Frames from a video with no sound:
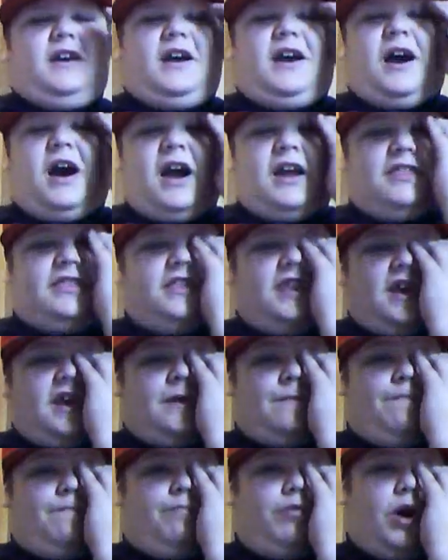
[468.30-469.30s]
I
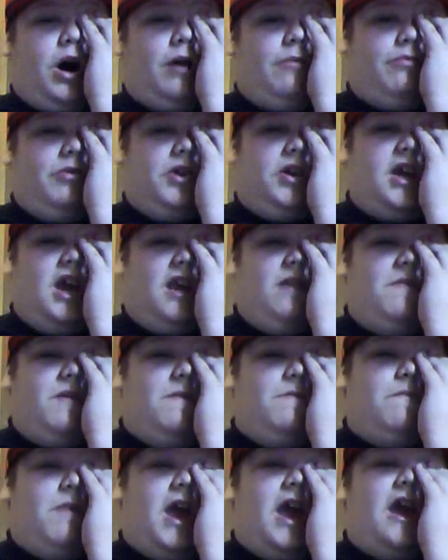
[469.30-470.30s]
think Public
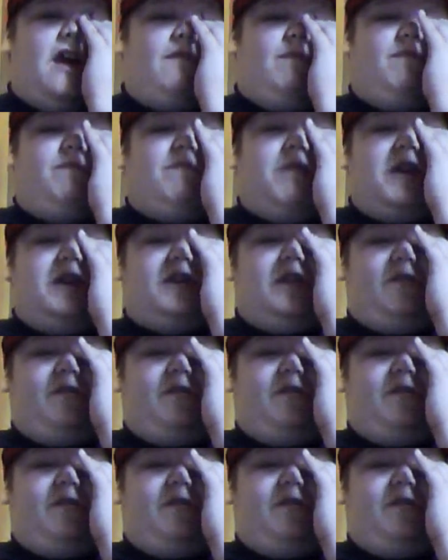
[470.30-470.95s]
Enemy may have been